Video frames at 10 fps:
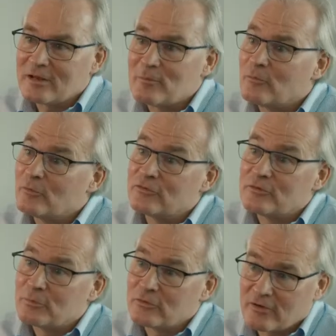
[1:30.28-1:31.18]
element was
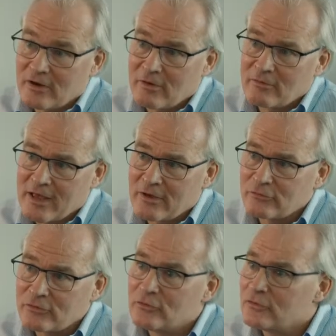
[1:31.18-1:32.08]
to put our own
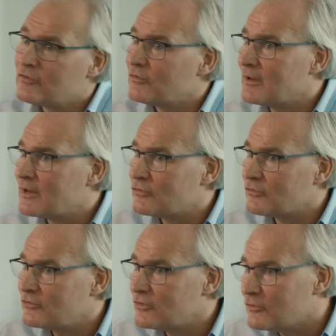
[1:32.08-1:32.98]
house in order, so
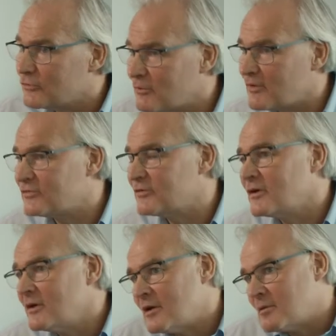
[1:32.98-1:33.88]
Electricity Northwest
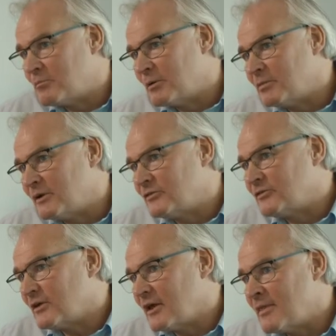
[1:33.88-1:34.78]

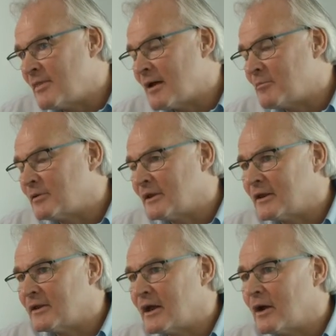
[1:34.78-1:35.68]
published in that
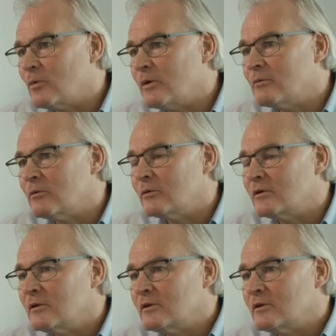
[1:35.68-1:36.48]
plan how we will